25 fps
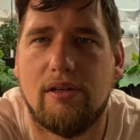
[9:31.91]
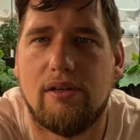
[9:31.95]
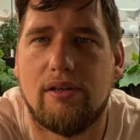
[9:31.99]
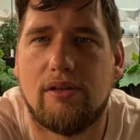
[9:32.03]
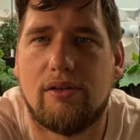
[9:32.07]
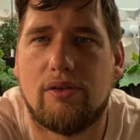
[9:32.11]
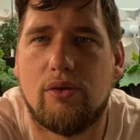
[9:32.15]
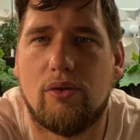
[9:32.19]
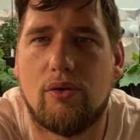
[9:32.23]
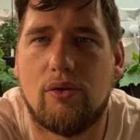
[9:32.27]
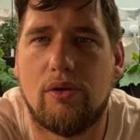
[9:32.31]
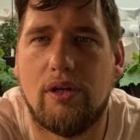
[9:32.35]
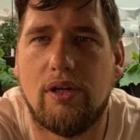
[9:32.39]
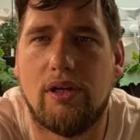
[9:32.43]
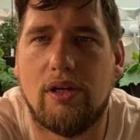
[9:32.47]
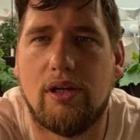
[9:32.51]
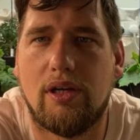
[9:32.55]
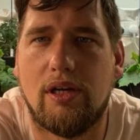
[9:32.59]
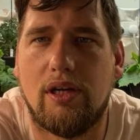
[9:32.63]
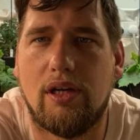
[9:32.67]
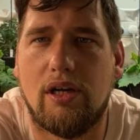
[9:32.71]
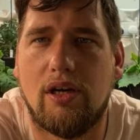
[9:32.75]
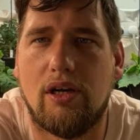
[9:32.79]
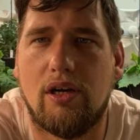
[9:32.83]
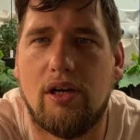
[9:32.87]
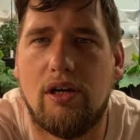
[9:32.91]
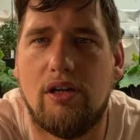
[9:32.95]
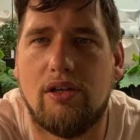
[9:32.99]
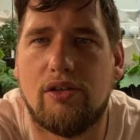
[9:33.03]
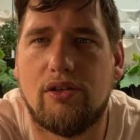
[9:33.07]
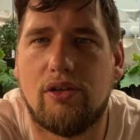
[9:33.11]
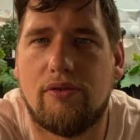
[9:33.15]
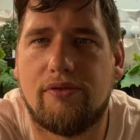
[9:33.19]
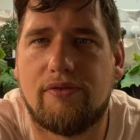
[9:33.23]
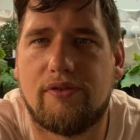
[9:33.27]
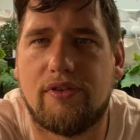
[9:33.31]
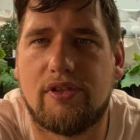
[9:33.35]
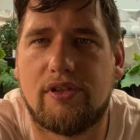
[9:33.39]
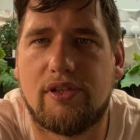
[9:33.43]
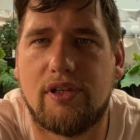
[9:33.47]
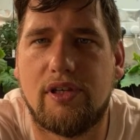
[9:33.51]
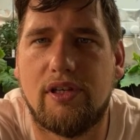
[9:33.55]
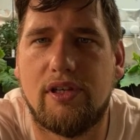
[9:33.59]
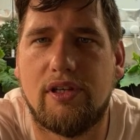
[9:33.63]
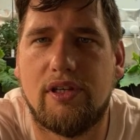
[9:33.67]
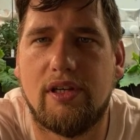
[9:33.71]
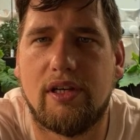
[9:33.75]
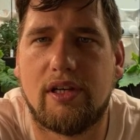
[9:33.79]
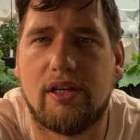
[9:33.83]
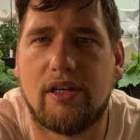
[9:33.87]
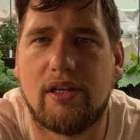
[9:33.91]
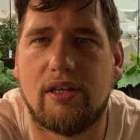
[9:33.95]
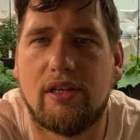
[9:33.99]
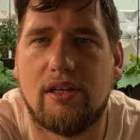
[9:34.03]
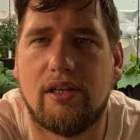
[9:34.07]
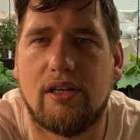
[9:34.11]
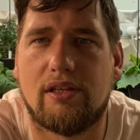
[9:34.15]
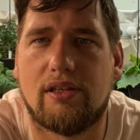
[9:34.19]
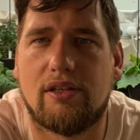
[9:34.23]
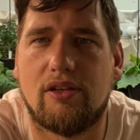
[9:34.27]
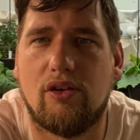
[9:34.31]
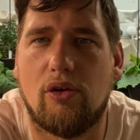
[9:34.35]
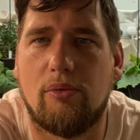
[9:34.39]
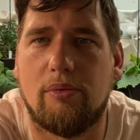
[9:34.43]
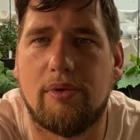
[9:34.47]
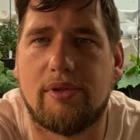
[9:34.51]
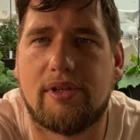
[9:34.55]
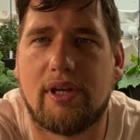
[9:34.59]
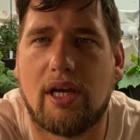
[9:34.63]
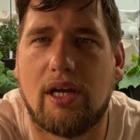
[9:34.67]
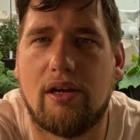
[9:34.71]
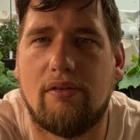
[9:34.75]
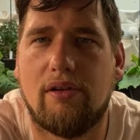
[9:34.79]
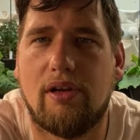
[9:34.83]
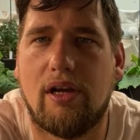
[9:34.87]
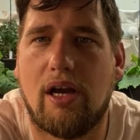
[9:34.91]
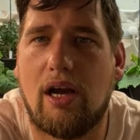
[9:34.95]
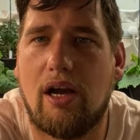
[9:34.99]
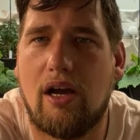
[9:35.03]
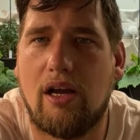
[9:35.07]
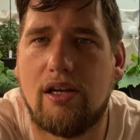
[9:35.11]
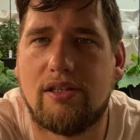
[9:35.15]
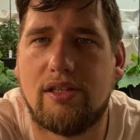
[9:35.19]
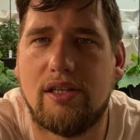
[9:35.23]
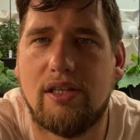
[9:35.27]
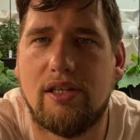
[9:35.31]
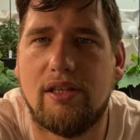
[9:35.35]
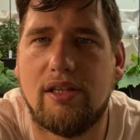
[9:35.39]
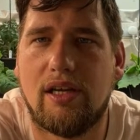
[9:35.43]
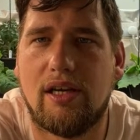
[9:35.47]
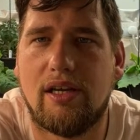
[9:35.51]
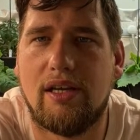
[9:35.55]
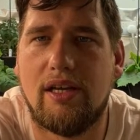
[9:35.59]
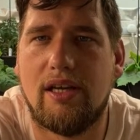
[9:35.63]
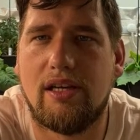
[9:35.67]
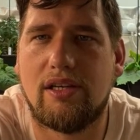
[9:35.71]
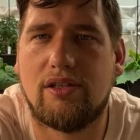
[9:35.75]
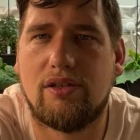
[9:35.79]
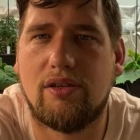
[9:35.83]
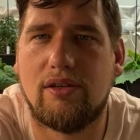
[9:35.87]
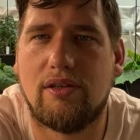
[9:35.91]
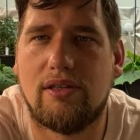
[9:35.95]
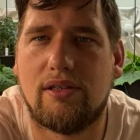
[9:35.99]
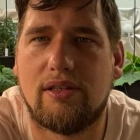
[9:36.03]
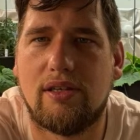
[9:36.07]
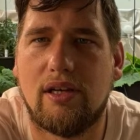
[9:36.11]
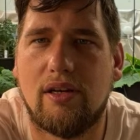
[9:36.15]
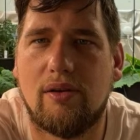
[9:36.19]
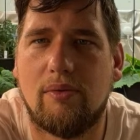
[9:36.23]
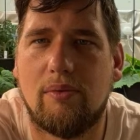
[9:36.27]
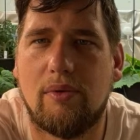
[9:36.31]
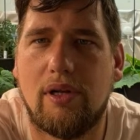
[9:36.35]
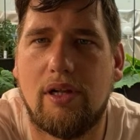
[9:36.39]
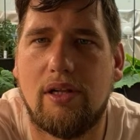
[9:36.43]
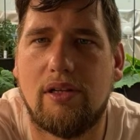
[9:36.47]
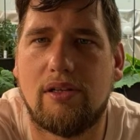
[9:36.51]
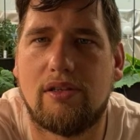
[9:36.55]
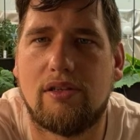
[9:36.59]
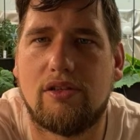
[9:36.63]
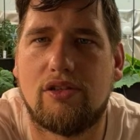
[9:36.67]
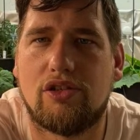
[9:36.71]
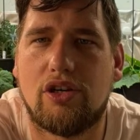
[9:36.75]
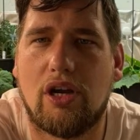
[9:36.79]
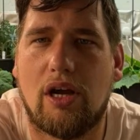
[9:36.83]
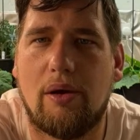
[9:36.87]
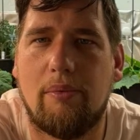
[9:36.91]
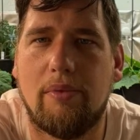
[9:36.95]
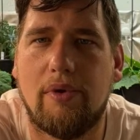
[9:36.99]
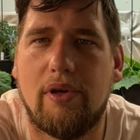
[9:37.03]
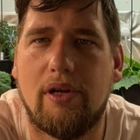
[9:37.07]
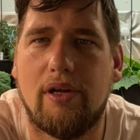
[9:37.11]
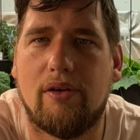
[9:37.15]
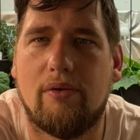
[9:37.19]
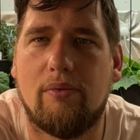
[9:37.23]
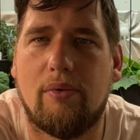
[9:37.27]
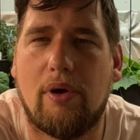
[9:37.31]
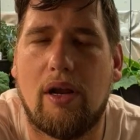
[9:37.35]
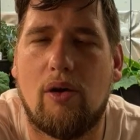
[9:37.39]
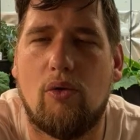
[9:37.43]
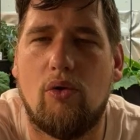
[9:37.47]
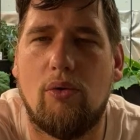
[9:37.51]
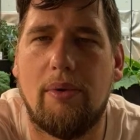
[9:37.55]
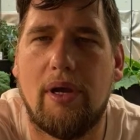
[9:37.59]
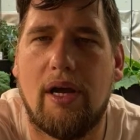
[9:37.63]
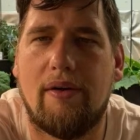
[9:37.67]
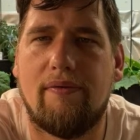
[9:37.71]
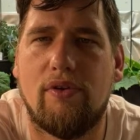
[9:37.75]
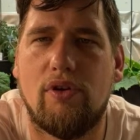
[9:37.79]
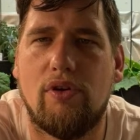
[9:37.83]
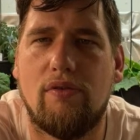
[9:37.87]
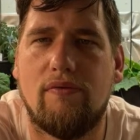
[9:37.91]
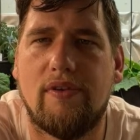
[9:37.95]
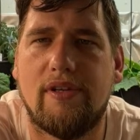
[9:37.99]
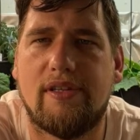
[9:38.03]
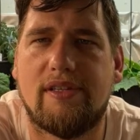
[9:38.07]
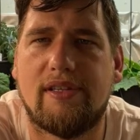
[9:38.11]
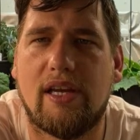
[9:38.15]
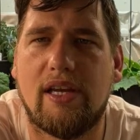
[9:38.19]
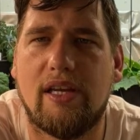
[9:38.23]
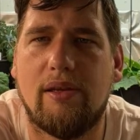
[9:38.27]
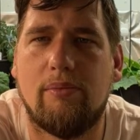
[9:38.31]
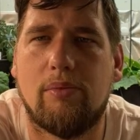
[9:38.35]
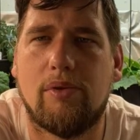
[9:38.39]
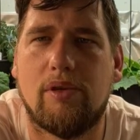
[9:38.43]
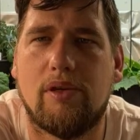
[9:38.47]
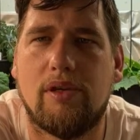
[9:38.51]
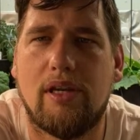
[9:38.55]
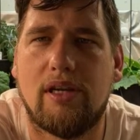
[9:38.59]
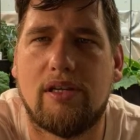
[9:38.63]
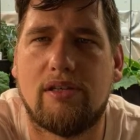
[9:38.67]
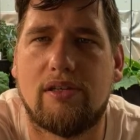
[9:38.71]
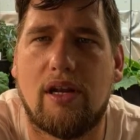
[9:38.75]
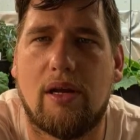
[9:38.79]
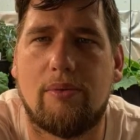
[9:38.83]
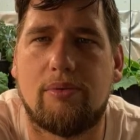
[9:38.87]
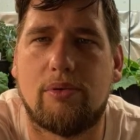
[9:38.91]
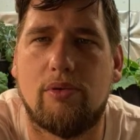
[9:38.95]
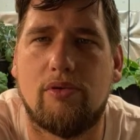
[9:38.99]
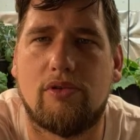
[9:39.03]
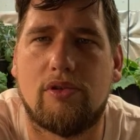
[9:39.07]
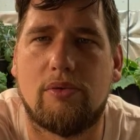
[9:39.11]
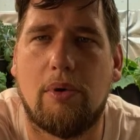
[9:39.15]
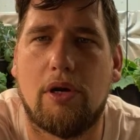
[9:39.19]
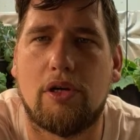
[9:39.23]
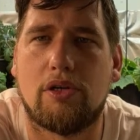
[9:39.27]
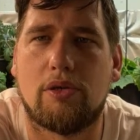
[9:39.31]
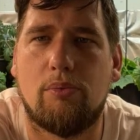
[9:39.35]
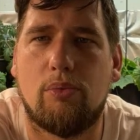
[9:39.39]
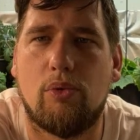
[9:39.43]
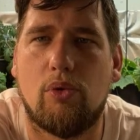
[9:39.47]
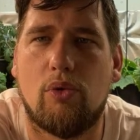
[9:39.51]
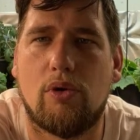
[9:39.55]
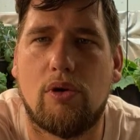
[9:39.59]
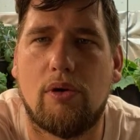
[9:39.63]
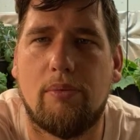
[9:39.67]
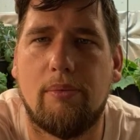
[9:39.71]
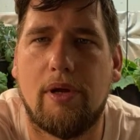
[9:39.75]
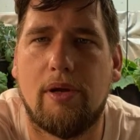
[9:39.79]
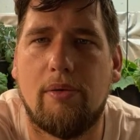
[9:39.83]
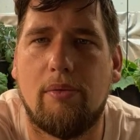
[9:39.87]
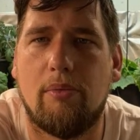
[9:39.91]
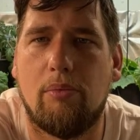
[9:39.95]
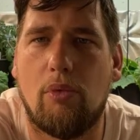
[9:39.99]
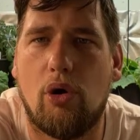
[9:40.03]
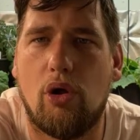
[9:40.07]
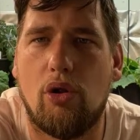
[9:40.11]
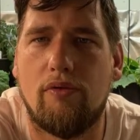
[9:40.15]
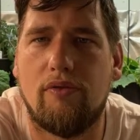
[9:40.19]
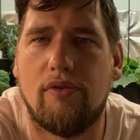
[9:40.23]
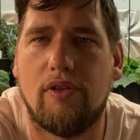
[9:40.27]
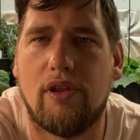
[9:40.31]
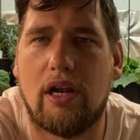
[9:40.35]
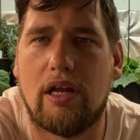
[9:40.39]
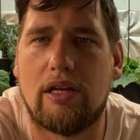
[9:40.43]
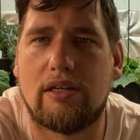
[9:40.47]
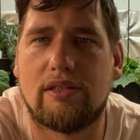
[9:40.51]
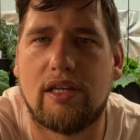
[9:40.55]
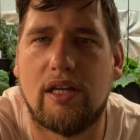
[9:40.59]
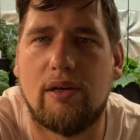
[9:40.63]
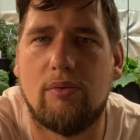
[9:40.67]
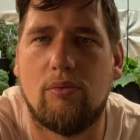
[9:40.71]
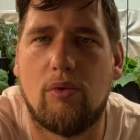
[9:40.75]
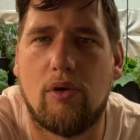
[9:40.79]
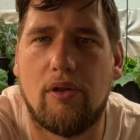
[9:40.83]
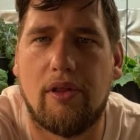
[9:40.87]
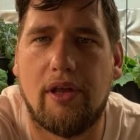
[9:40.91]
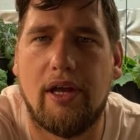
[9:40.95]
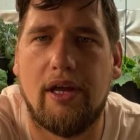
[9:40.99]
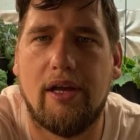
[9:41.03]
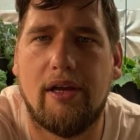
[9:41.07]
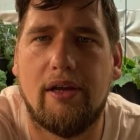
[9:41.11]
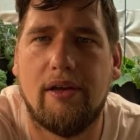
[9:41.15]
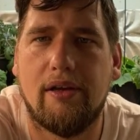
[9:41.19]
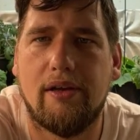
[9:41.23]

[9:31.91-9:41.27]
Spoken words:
Tony is off to see Nick next allotment diary. Seen that, yes, just inside the Wales. Champion. Well, I hope you have a lovely time. Nick's an absolute smashing bloke. I met him at Malvern the last time we were there.